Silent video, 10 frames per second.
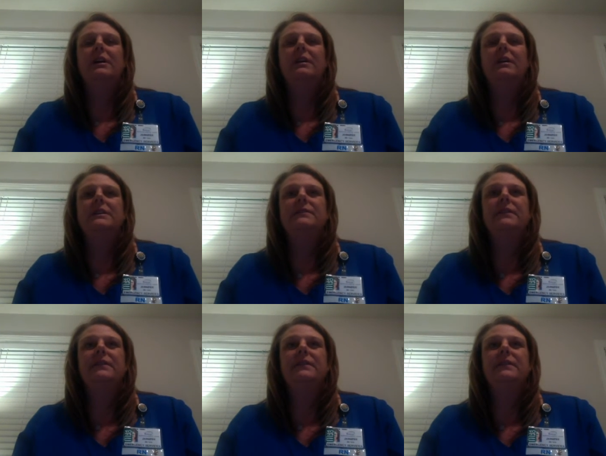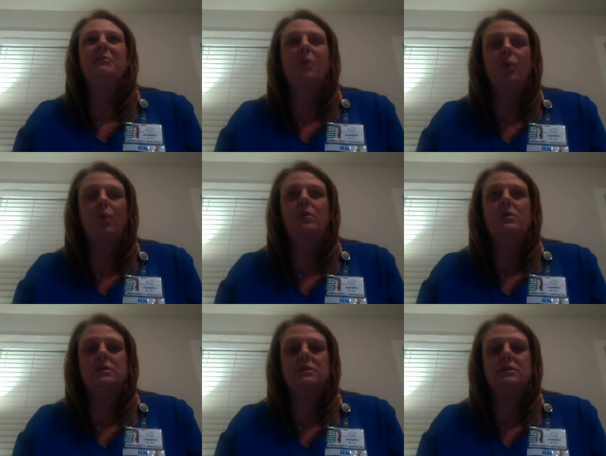is very
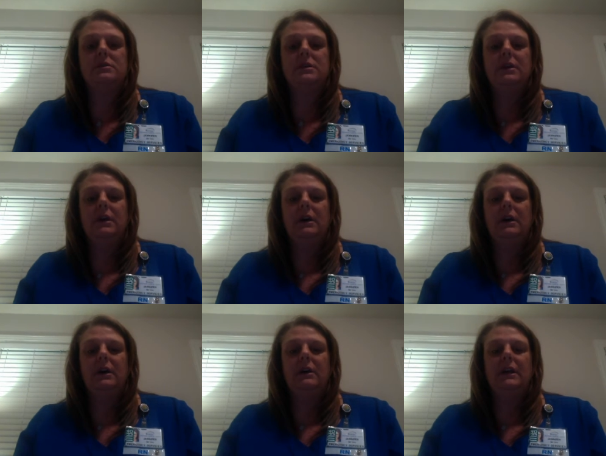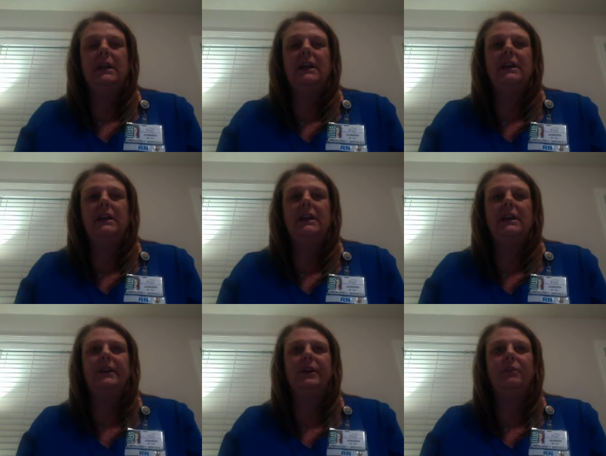important. It
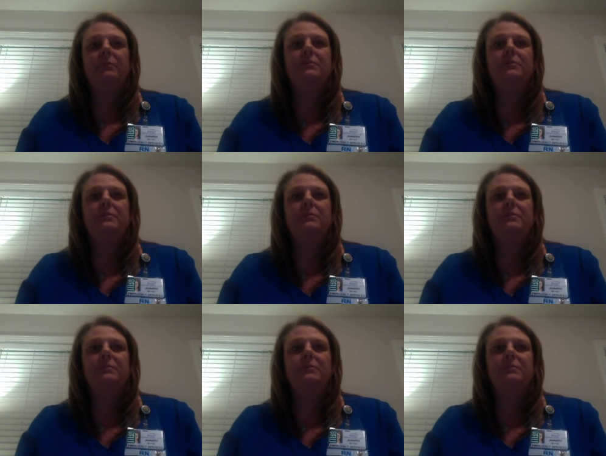helps